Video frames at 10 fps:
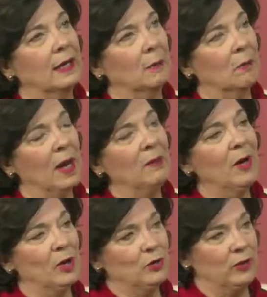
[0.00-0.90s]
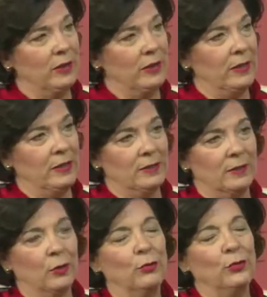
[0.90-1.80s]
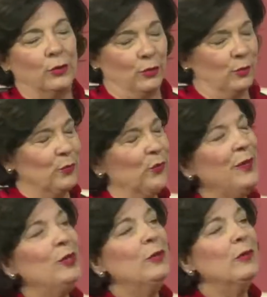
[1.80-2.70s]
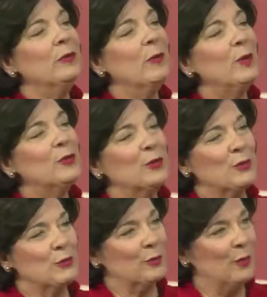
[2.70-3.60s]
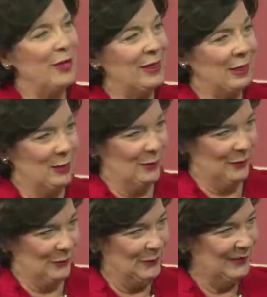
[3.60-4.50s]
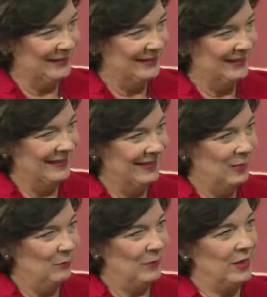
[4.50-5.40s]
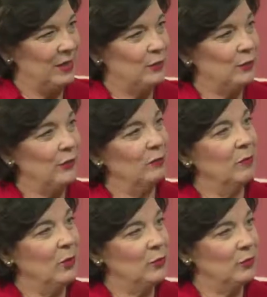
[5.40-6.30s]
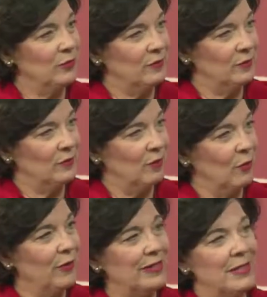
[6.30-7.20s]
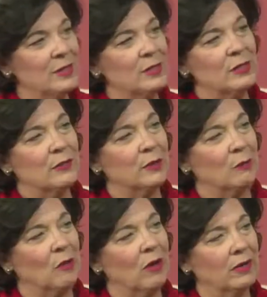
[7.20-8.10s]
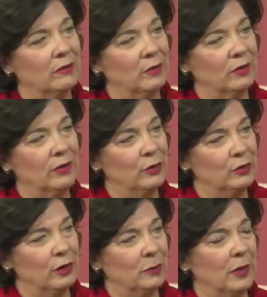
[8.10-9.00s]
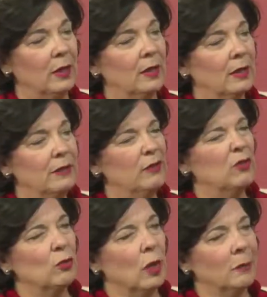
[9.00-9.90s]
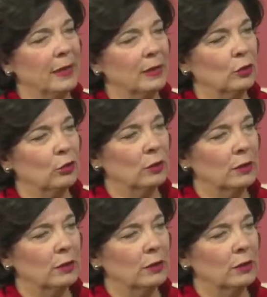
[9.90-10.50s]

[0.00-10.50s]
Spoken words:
My mantra is, oh, no, bring your emotions with you, because your emotions are a necessary part of your leadership. Leave the drama at the door.